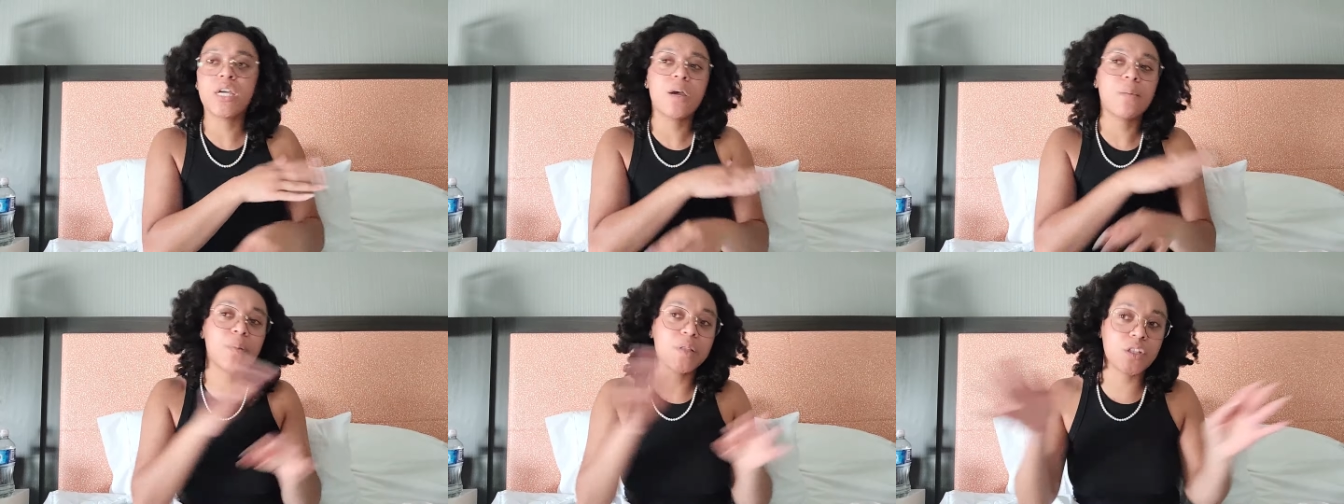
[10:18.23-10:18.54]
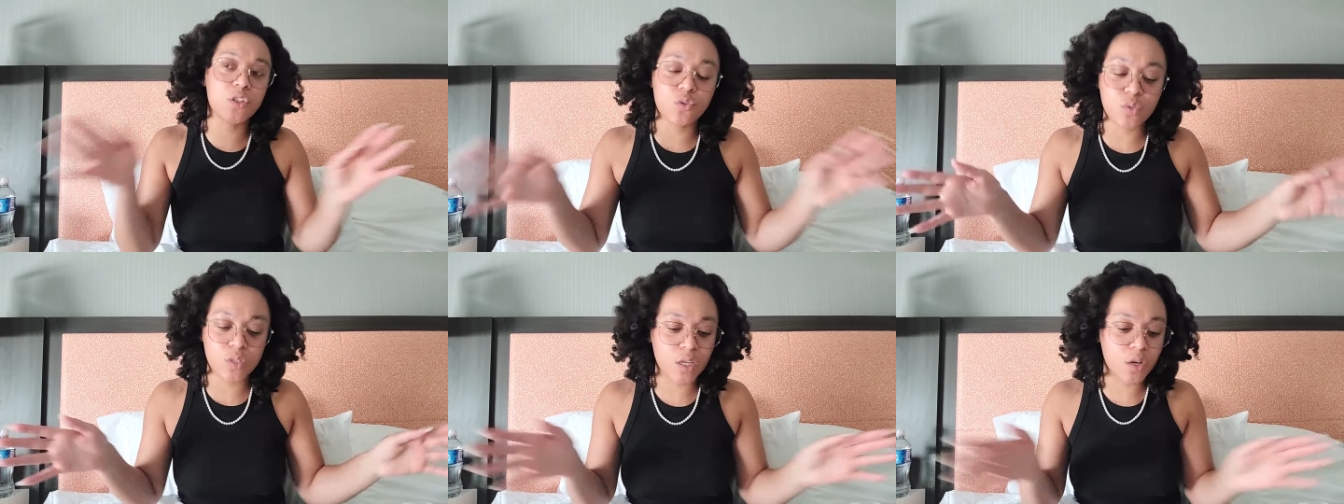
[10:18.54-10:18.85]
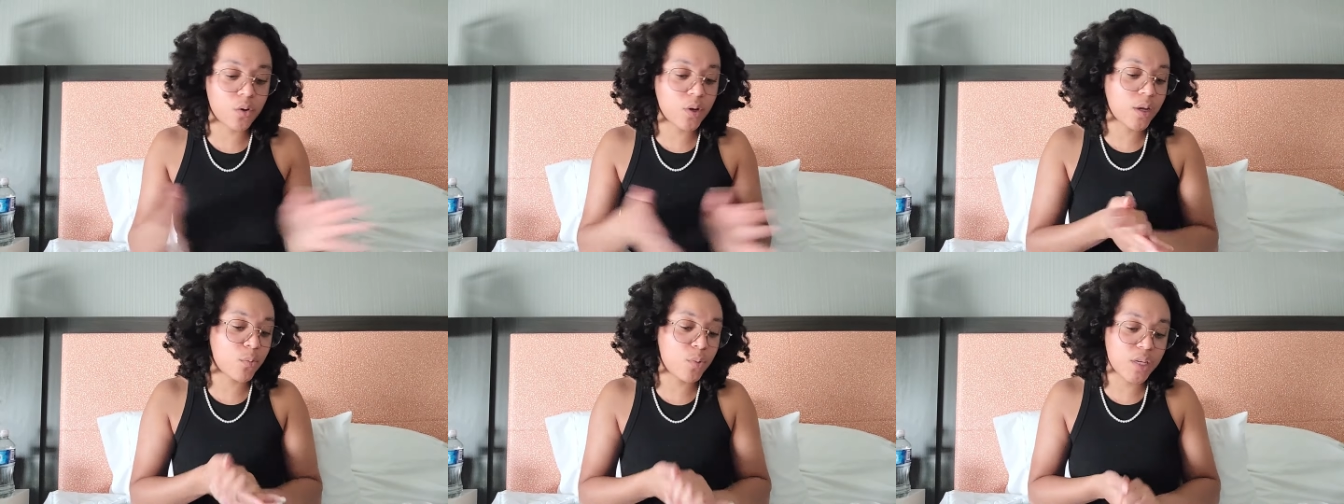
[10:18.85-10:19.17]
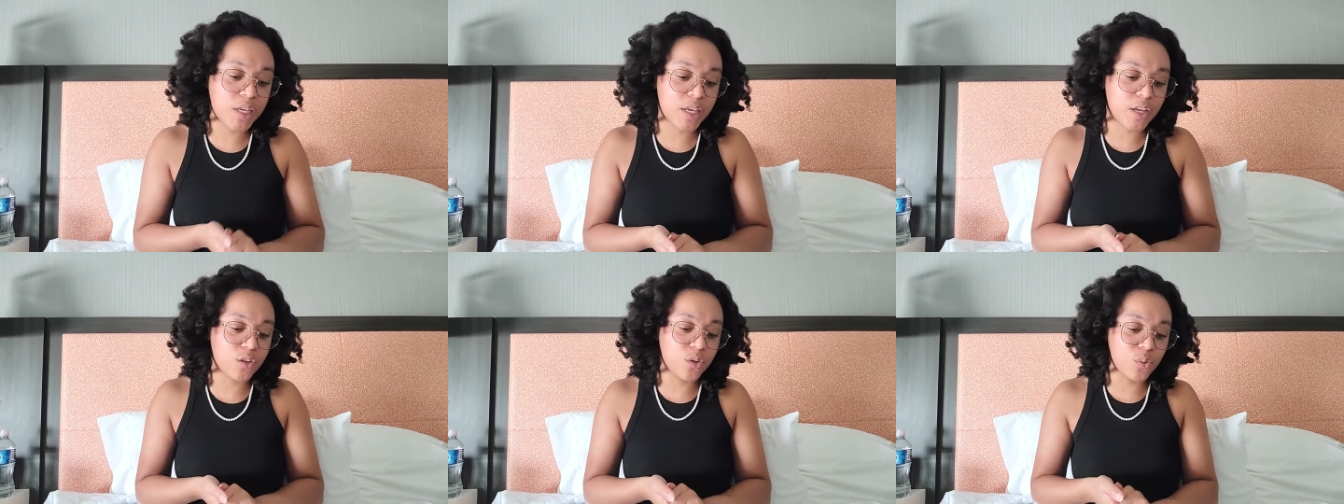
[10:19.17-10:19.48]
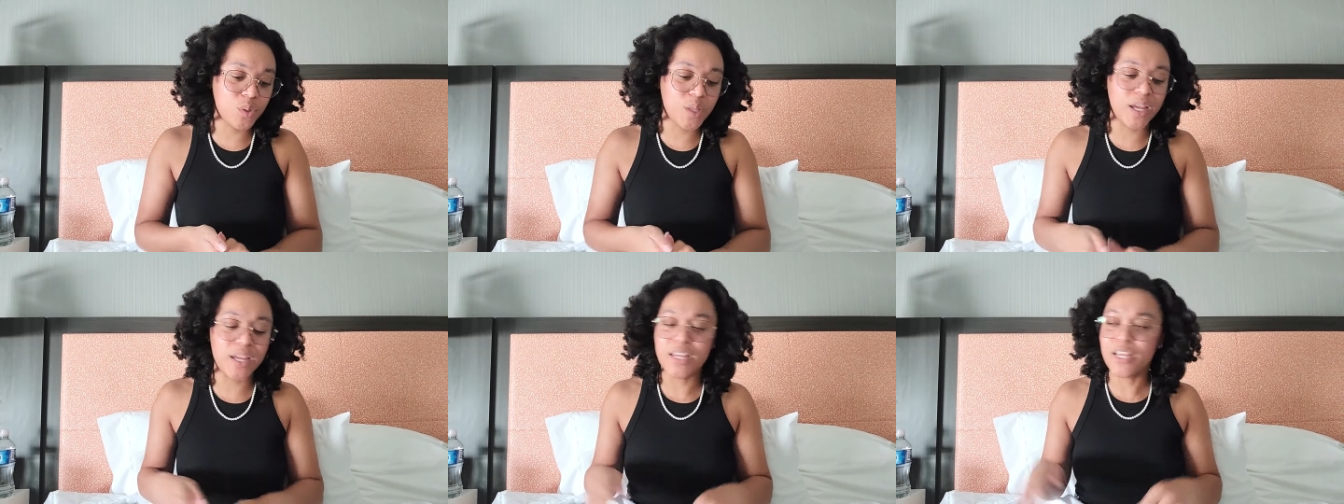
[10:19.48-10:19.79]
But then you say, okay, we can't
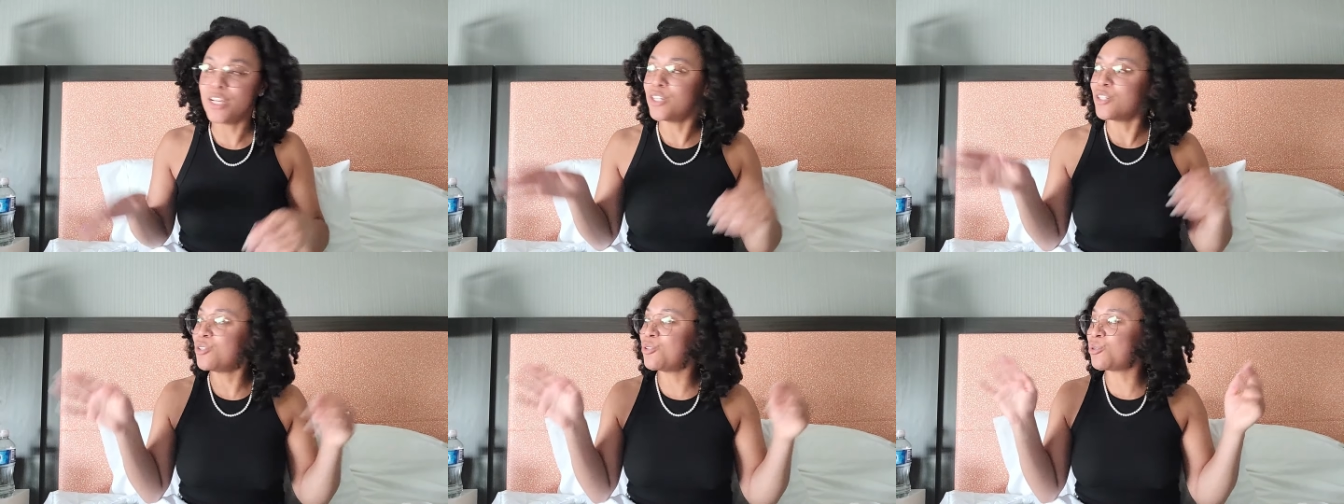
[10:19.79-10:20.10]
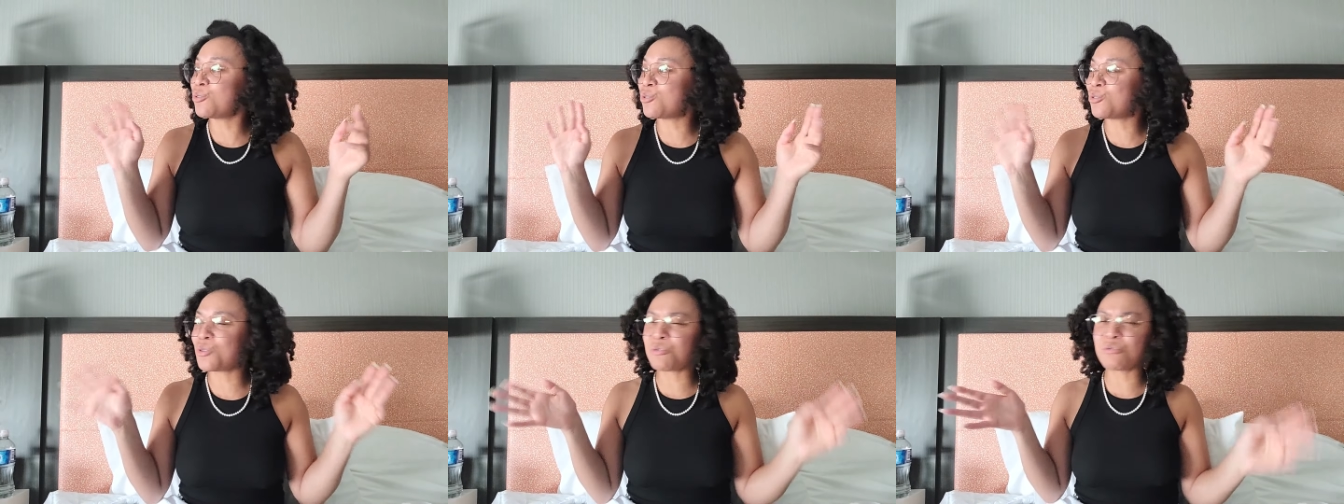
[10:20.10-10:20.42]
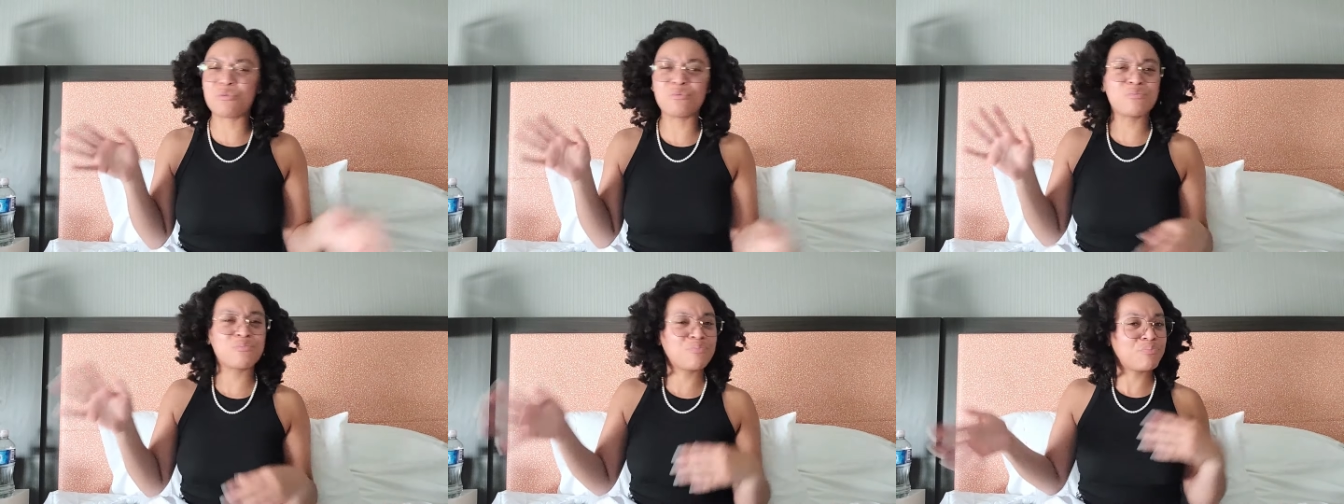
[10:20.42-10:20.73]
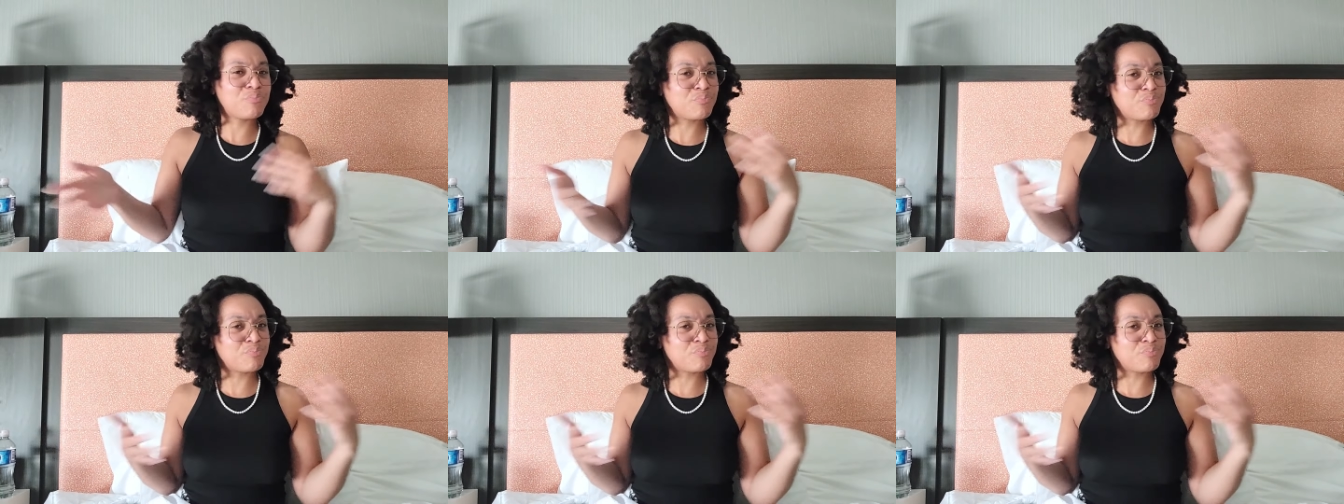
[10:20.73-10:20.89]
do that. You know, so